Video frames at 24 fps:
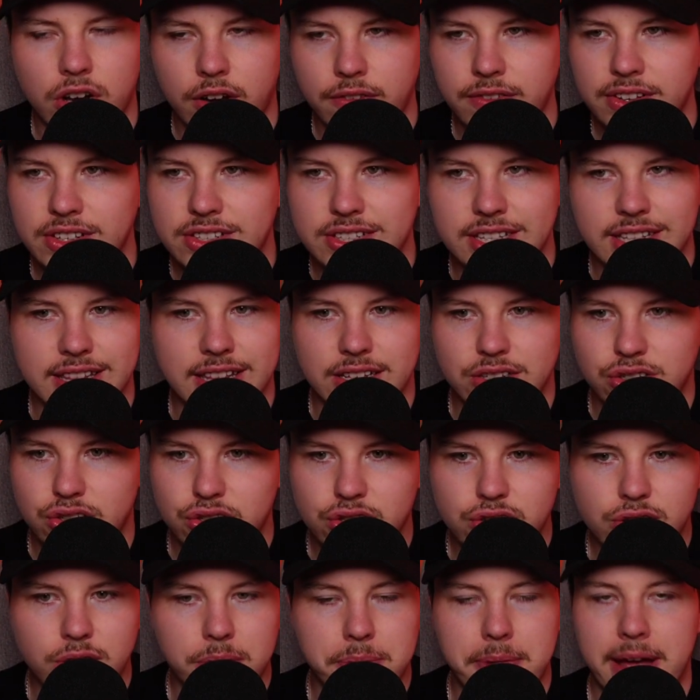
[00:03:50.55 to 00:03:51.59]
Obviously there's
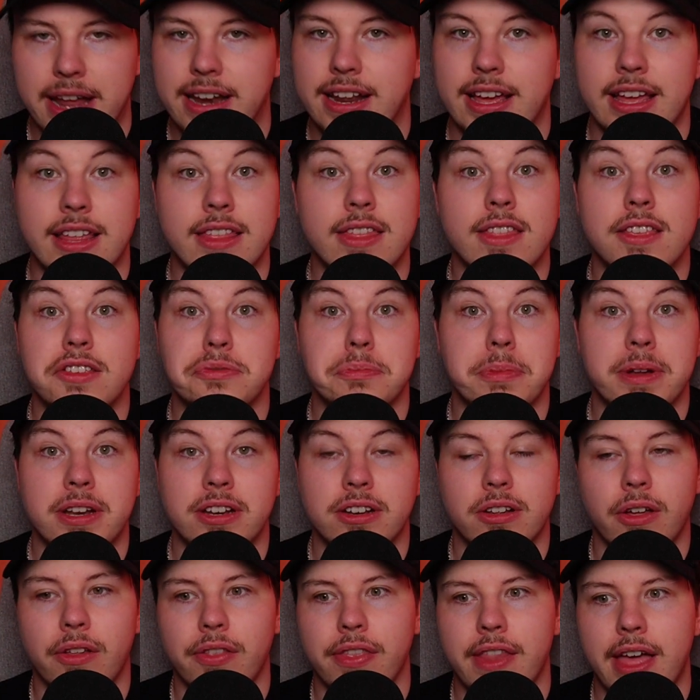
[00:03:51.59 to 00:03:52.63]
some editing that's been
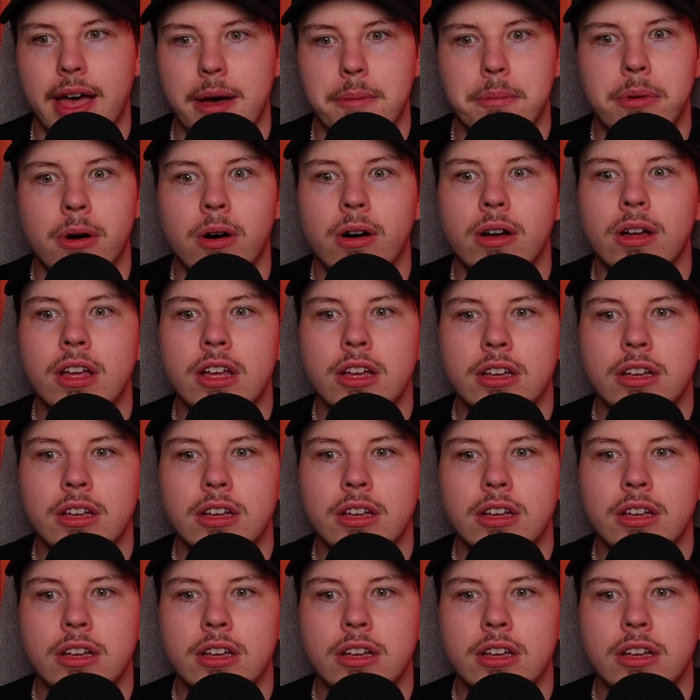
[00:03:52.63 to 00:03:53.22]
done there, but